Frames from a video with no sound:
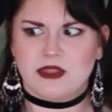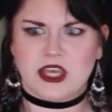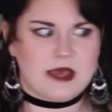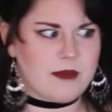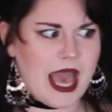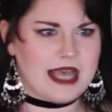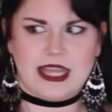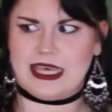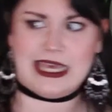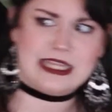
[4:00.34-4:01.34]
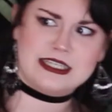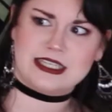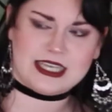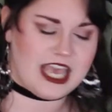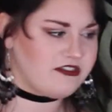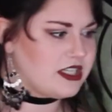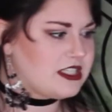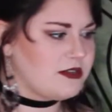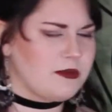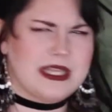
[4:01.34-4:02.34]
looking back, like into the cave
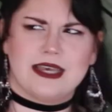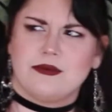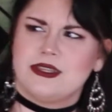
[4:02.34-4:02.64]
system to be like,